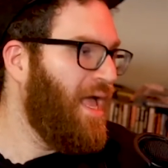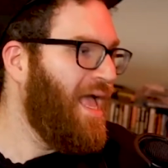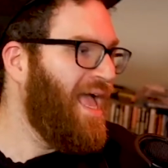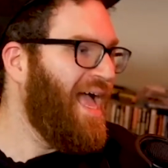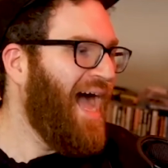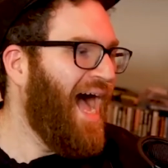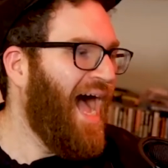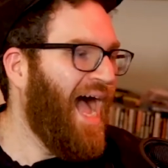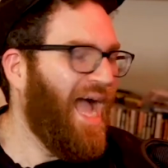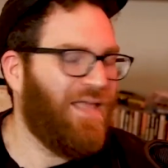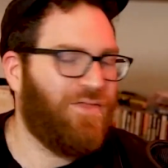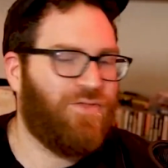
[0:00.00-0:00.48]

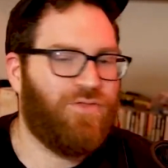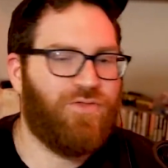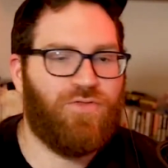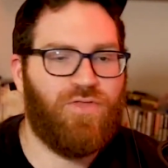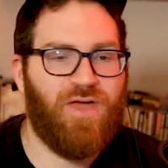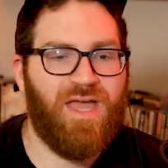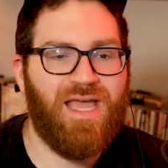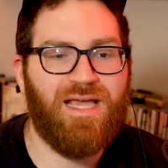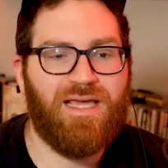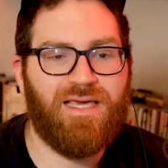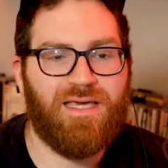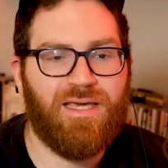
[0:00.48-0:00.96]
I
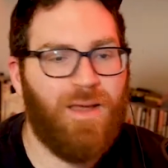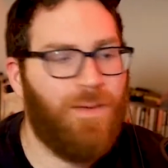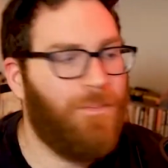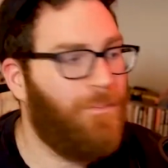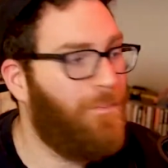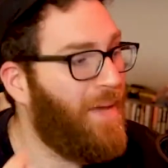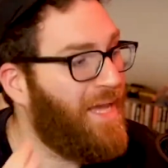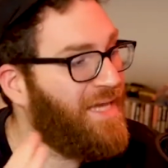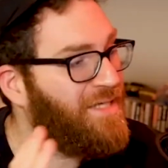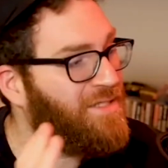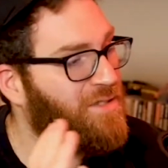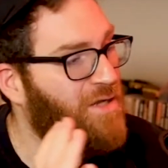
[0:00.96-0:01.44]
think,
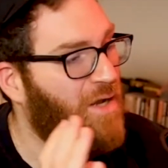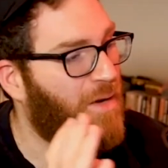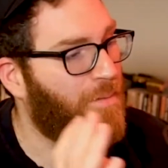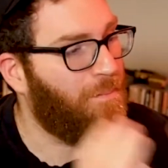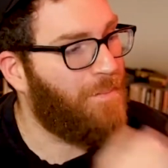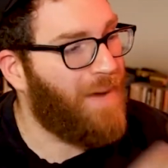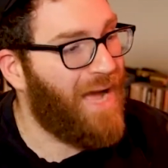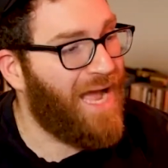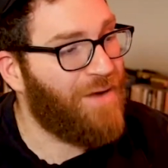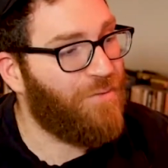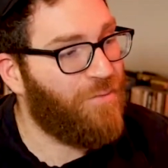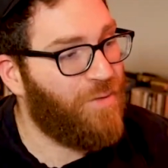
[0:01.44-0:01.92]
based on
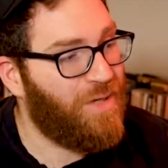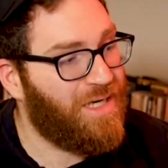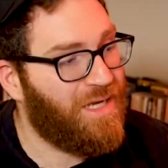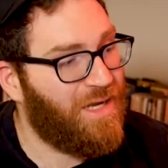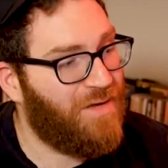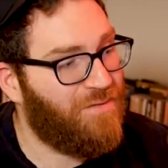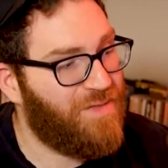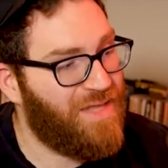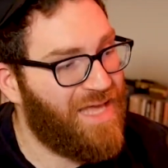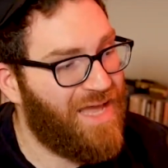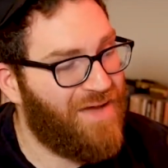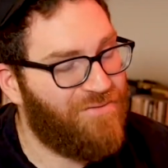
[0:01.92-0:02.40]
my reading
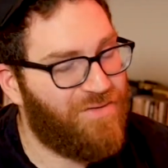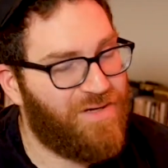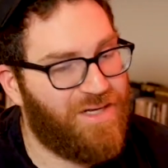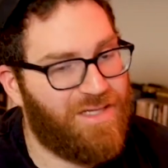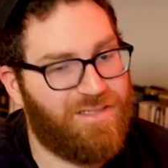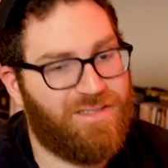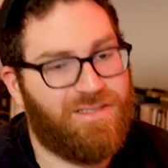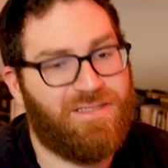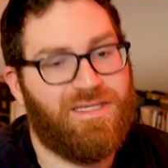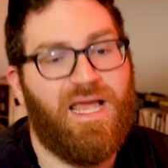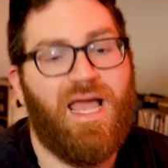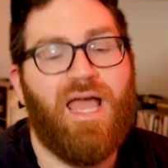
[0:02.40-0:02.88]
of the
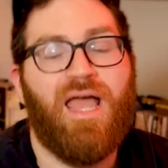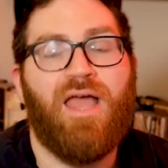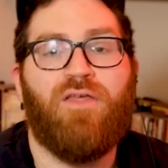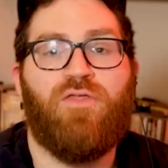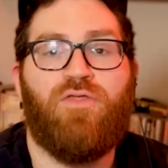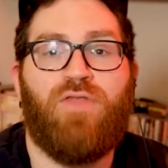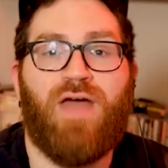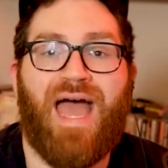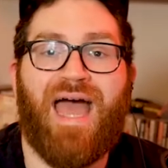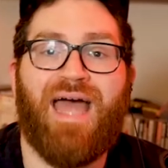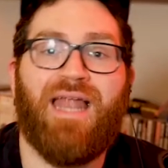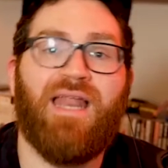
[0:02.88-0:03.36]
evidence,
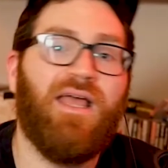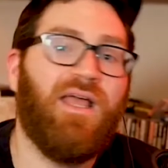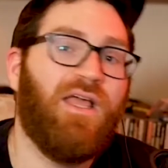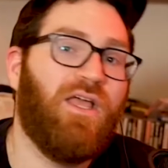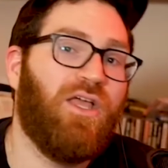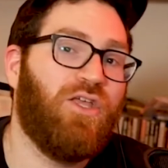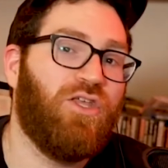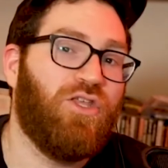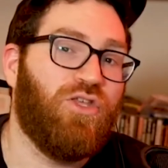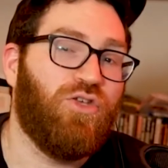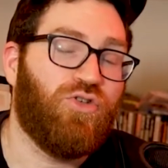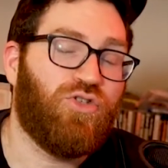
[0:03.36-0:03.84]
that
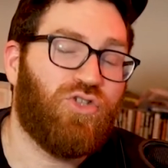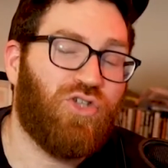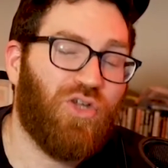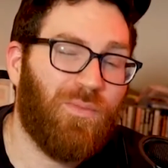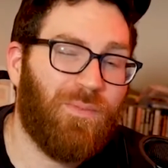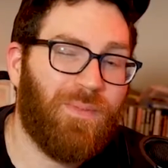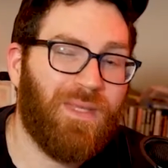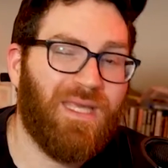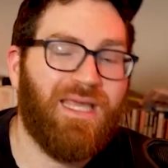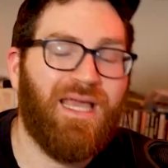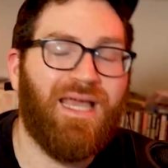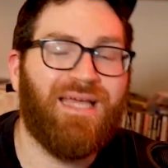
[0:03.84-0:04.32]
you should
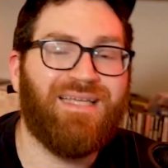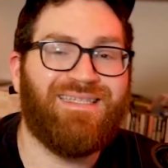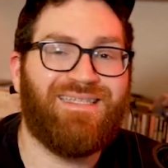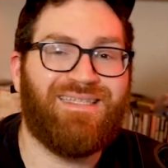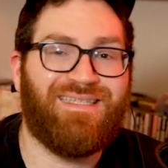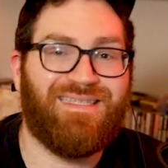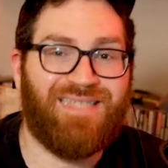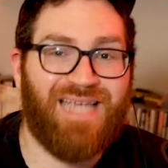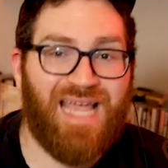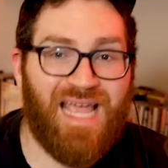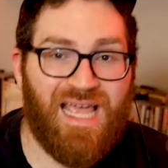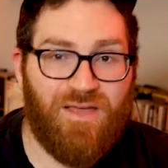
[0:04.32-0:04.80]
be
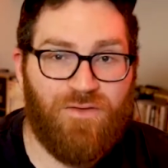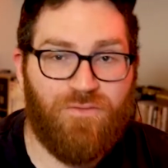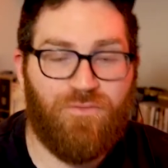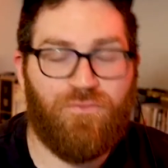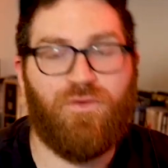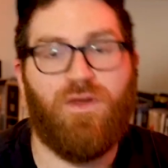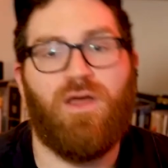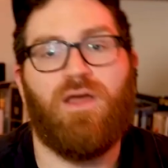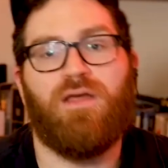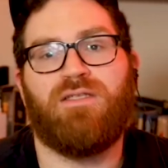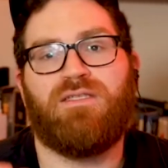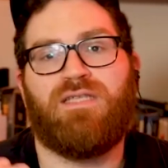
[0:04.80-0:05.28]
safe
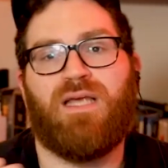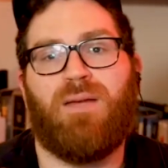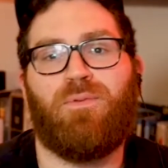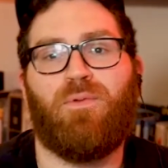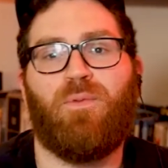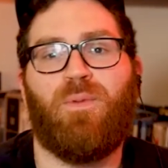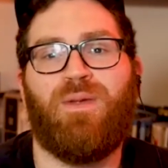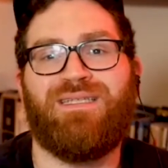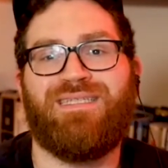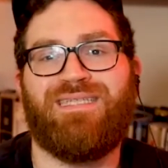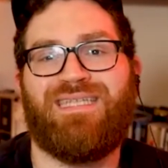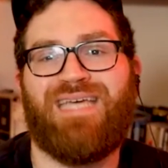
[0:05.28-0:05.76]

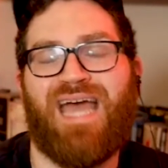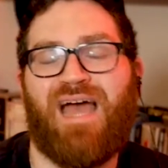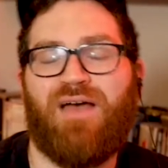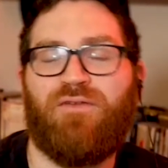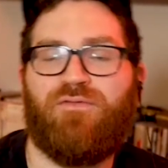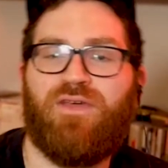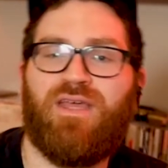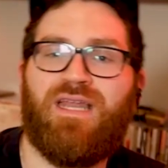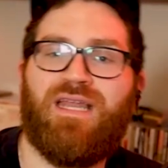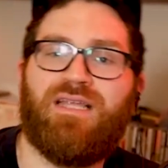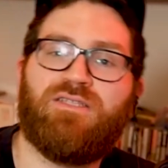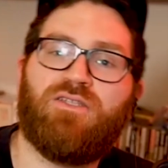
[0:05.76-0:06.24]
supplemented
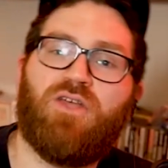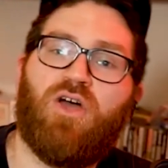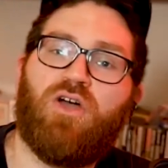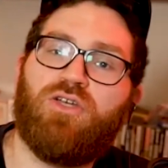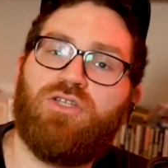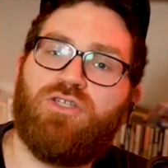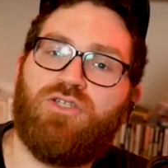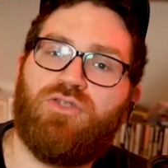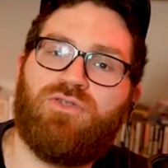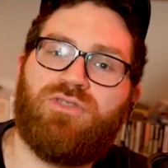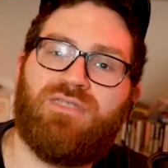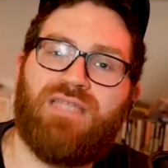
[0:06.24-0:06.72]
caffeine as long
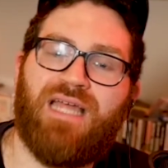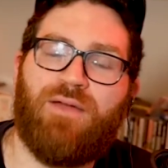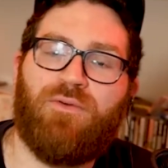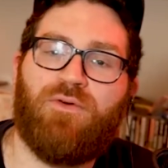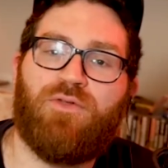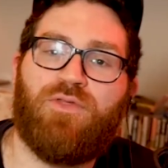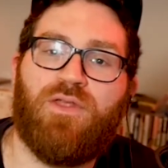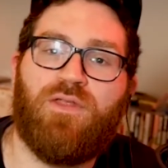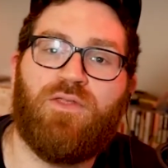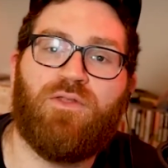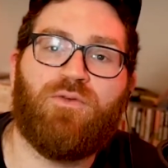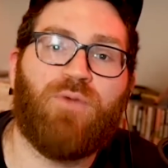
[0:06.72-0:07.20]
as you stay
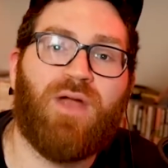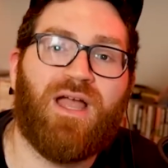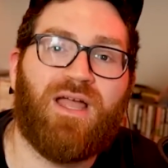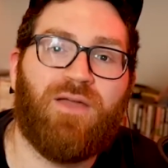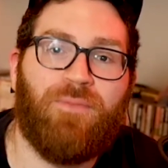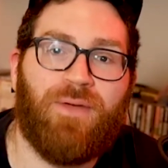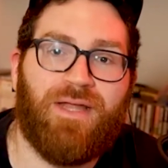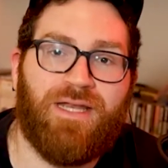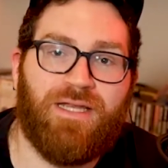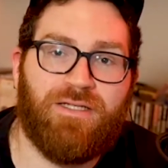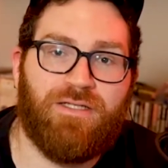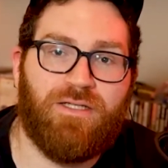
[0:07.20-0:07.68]
within the
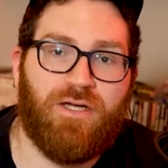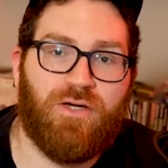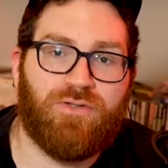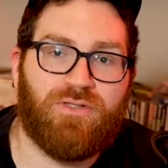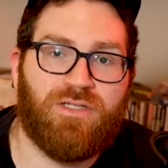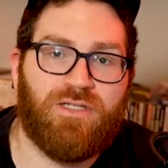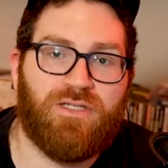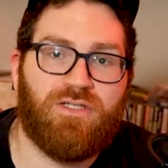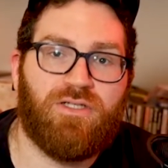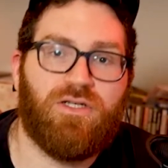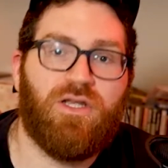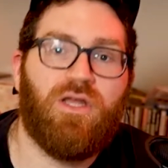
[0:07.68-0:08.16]
recommended
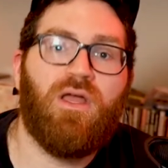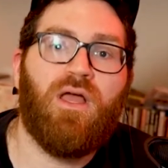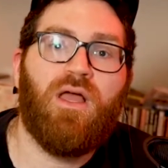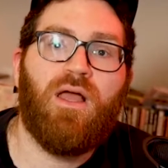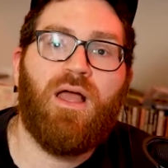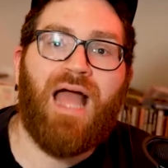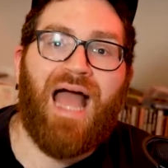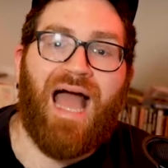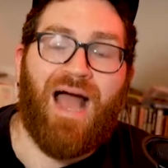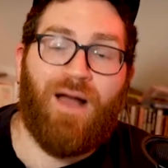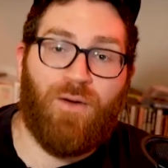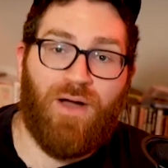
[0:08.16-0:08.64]
dosage.
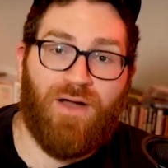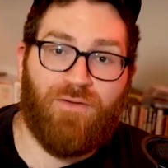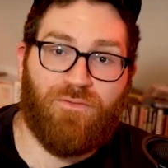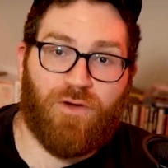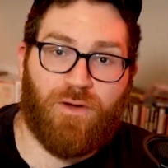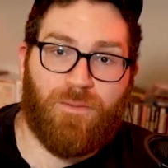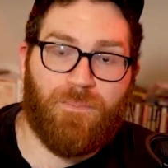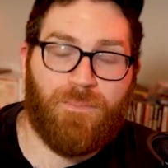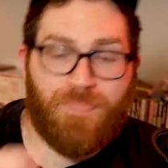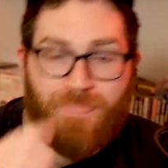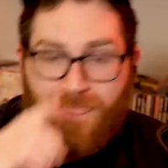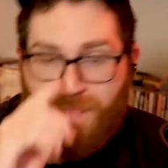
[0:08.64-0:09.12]

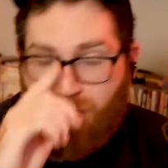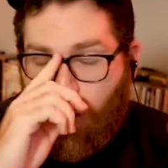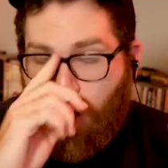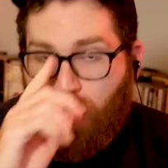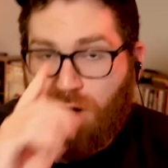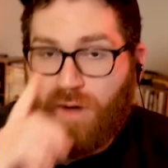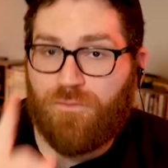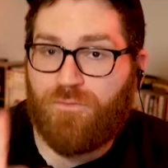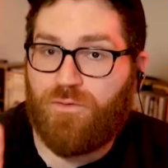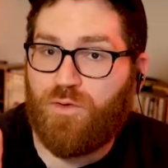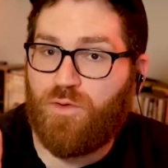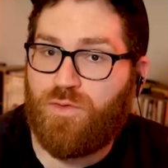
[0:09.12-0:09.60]
However, there
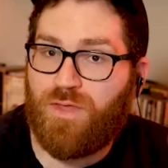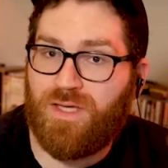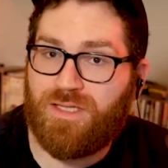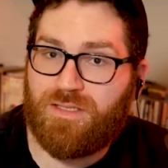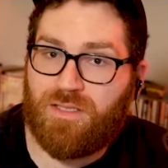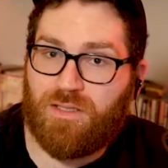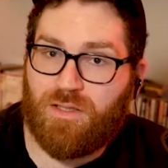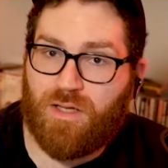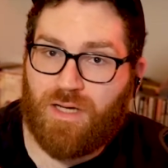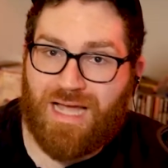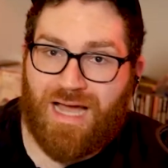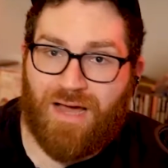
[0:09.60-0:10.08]
are a few things
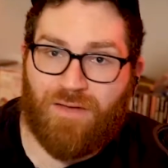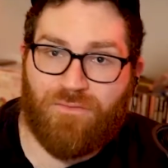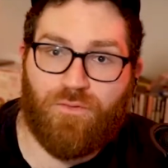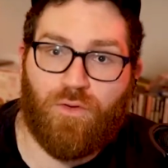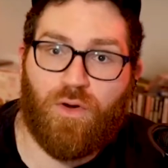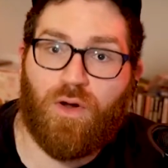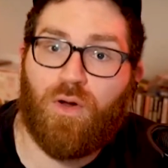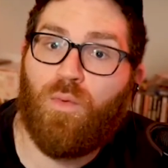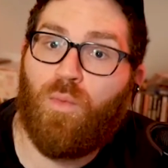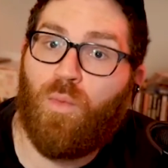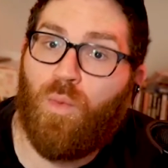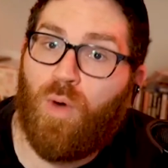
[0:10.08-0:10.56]
to look out
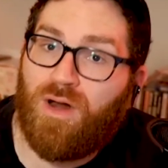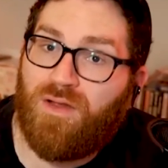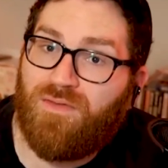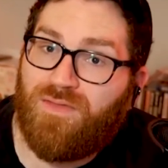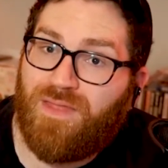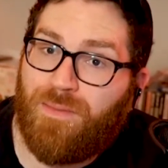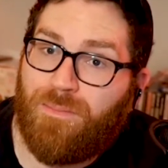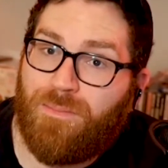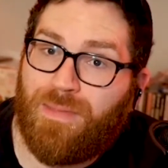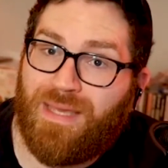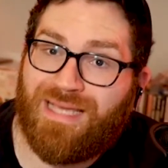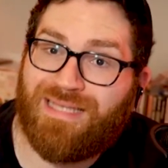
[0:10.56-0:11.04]
for, one of
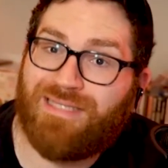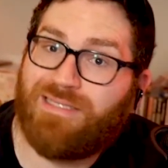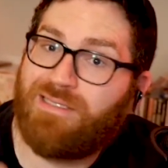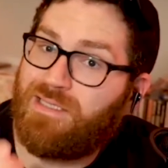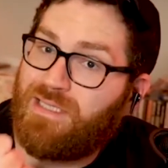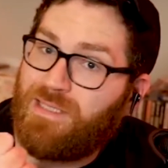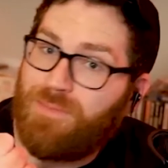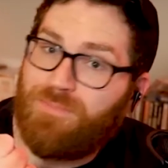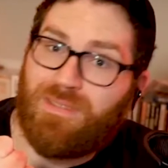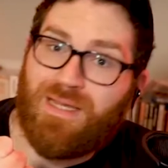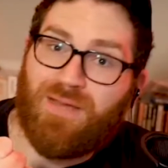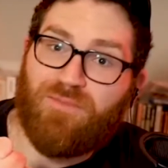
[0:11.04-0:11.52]
them being
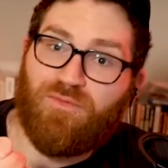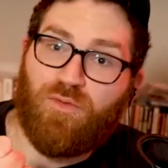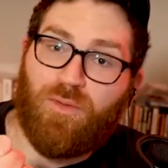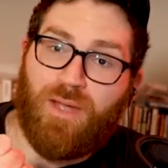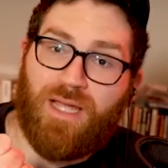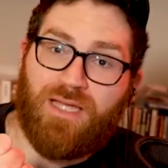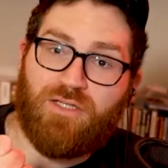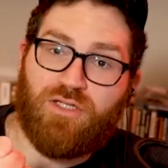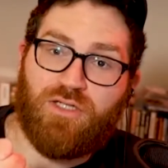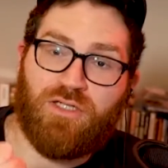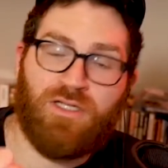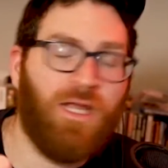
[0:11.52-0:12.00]
sleep
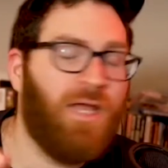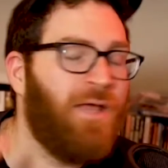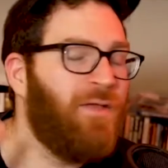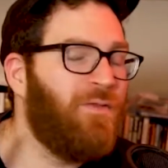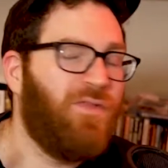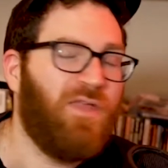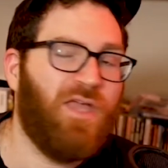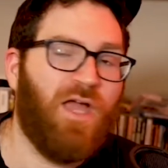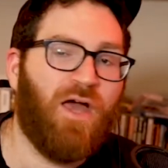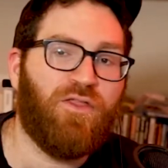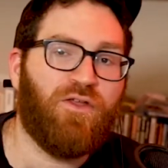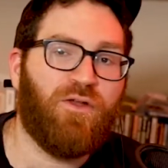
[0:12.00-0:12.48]
deprivation,
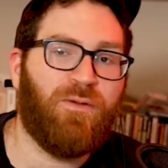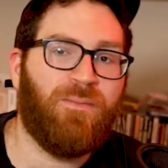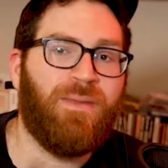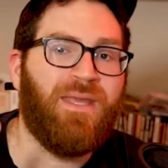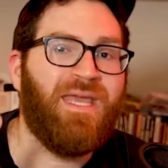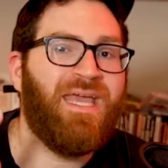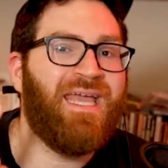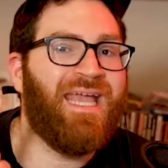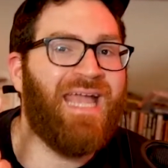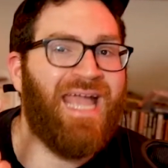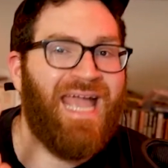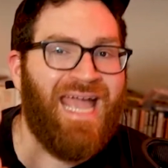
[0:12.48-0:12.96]
the other
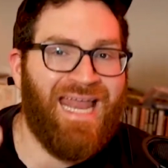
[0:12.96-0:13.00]
being an